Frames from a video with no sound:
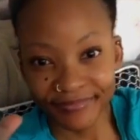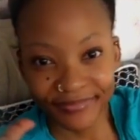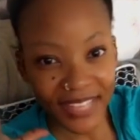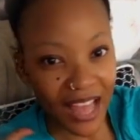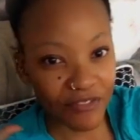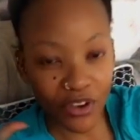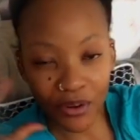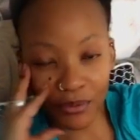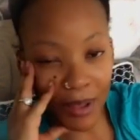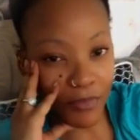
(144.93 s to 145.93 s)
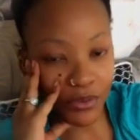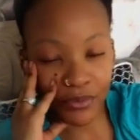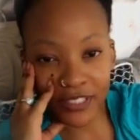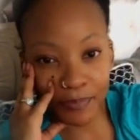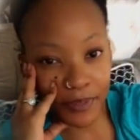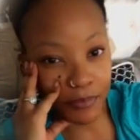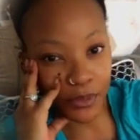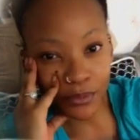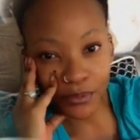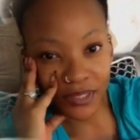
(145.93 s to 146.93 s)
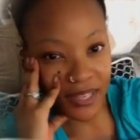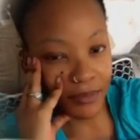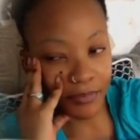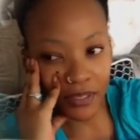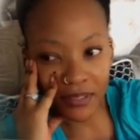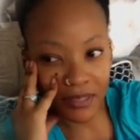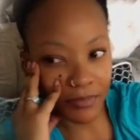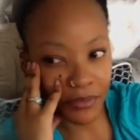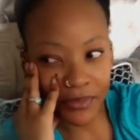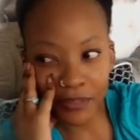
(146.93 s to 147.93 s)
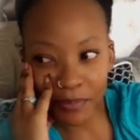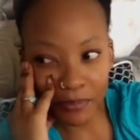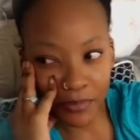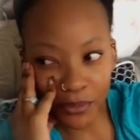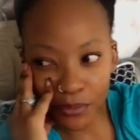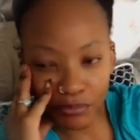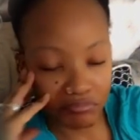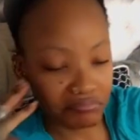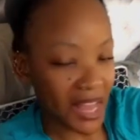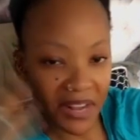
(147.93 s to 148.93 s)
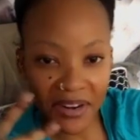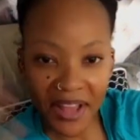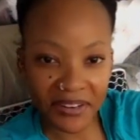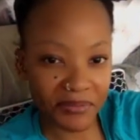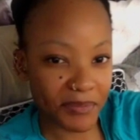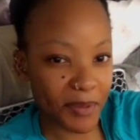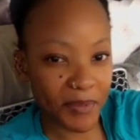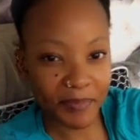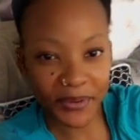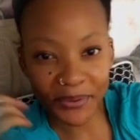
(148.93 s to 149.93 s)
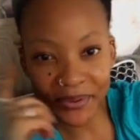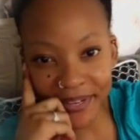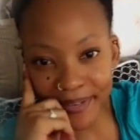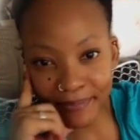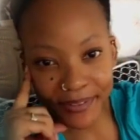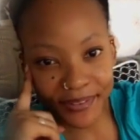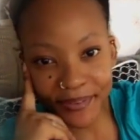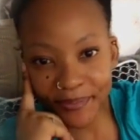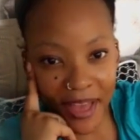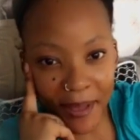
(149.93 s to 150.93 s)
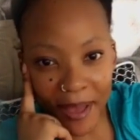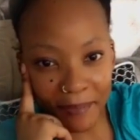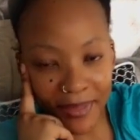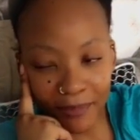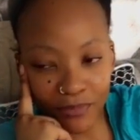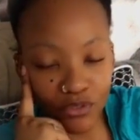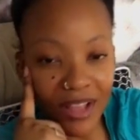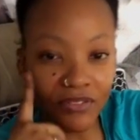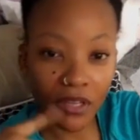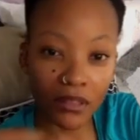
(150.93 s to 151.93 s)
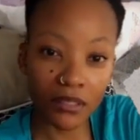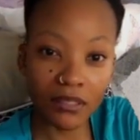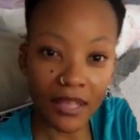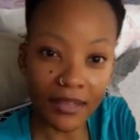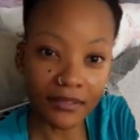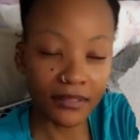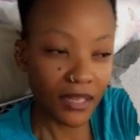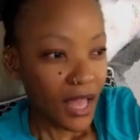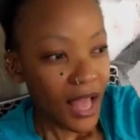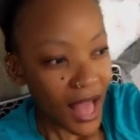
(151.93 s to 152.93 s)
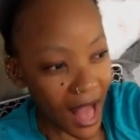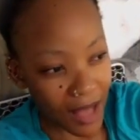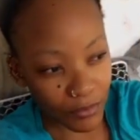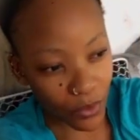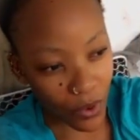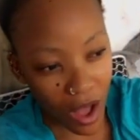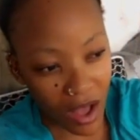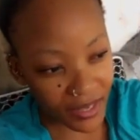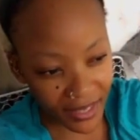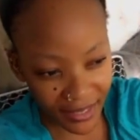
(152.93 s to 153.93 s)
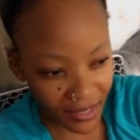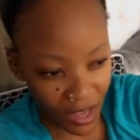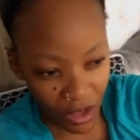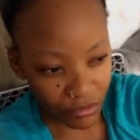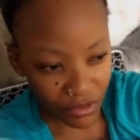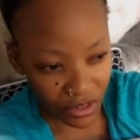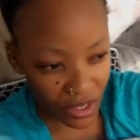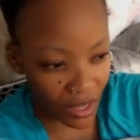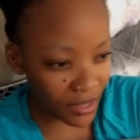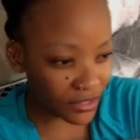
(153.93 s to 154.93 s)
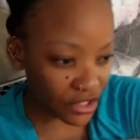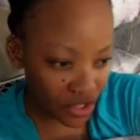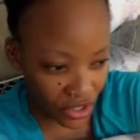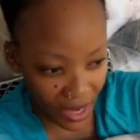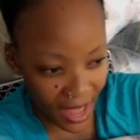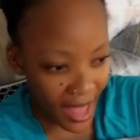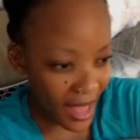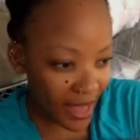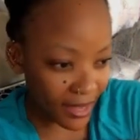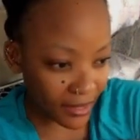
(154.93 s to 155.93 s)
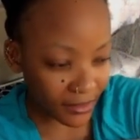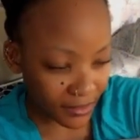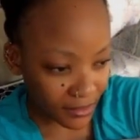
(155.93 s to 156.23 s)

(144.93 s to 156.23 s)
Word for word: I'm on respite mode, and because I'm in respite mode, I don't remember my dreams. I'm driving in the sun, I'm walking on sunshine.